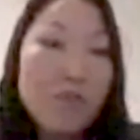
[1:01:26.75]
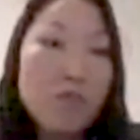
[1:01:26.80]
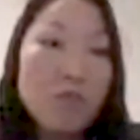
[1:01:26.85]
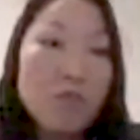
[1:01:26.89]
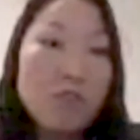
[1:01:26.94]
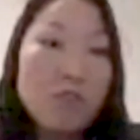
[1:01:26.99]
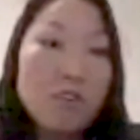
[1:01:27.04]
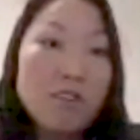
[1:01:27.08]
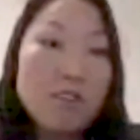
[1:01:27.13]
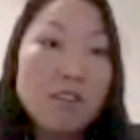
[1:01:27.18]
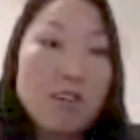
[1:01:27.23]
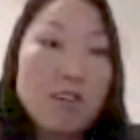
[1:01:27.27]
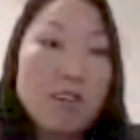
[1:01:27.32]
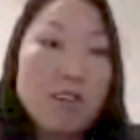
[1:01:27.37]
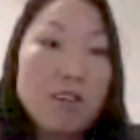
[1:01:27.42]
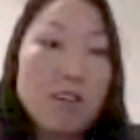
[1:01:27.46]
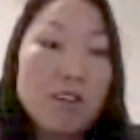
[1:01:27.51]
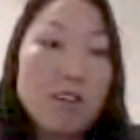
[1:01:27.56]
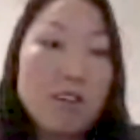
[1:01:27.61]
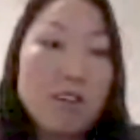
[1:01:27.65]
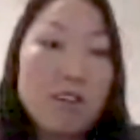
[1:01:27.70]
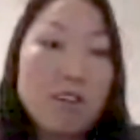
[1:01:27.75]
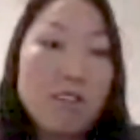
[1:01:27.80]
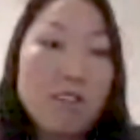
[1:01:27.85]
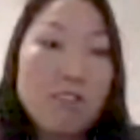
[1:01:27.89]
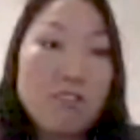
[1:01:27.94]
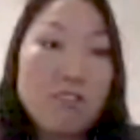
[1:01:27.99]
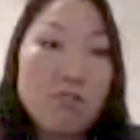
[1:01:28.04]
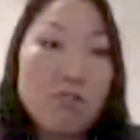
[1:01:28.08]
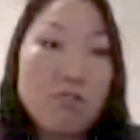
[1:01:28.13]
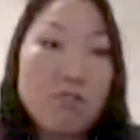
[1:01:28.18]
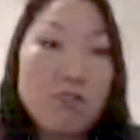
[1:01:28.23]
as a company,
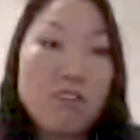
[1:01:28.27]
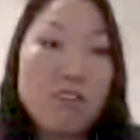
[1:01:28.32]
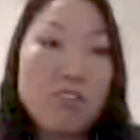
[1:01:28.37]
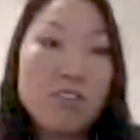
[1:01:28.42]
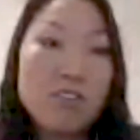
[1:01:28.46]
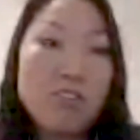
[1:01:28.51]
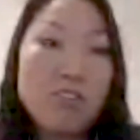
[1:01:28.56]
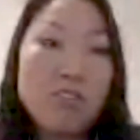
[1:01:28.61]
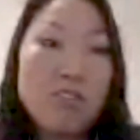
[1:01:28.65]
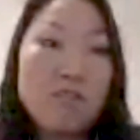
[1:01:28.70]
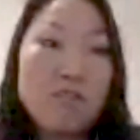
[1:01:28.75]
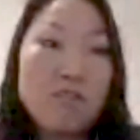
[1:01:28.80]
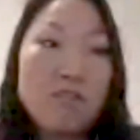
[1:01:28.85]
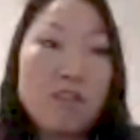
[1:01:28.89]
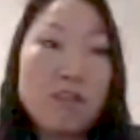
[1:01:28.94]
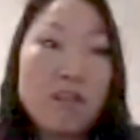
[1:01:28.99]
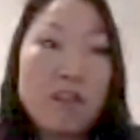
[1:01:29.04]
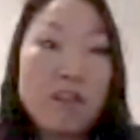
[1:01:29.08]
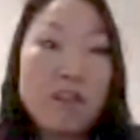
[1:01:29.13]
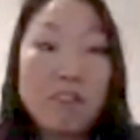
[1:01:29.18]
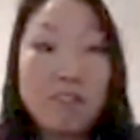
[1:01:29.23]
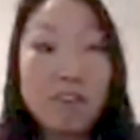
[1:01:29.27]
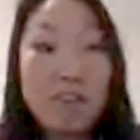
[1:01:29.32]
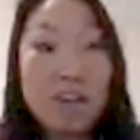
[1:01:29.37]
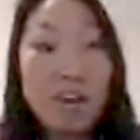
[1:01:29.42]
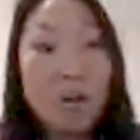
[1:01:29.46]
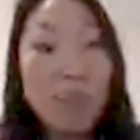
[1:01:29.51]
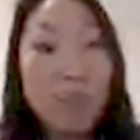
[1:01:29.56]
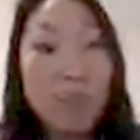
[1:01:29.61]
you know what, I think we can do that.